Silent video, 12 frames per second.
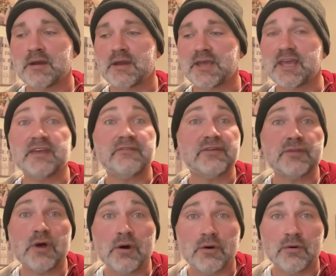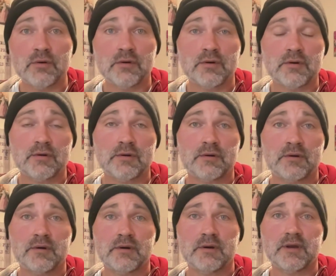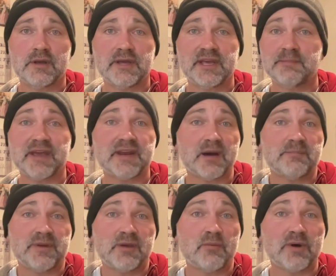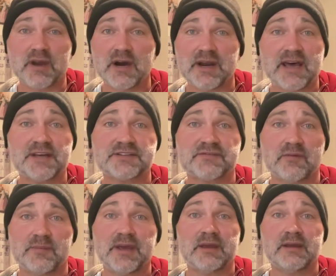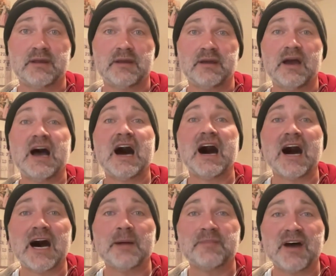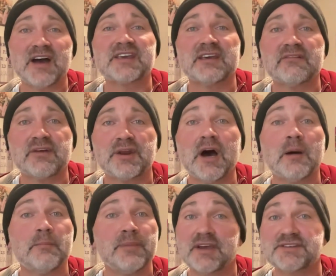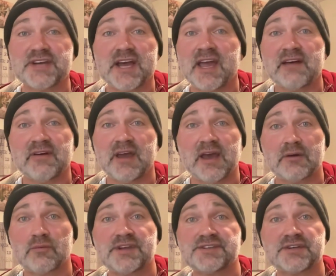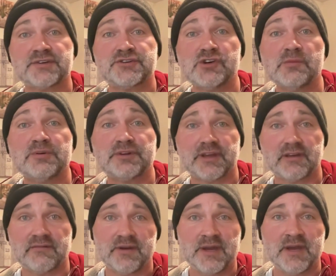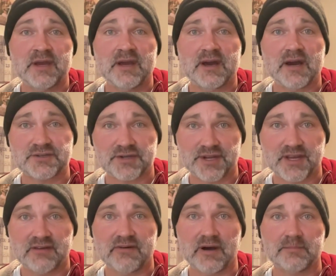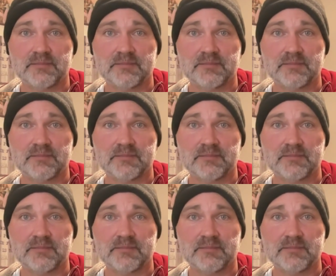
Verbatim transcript: Even though it may not be what God has for me, I'm not giving up because I haven't had reason to believe I should give up.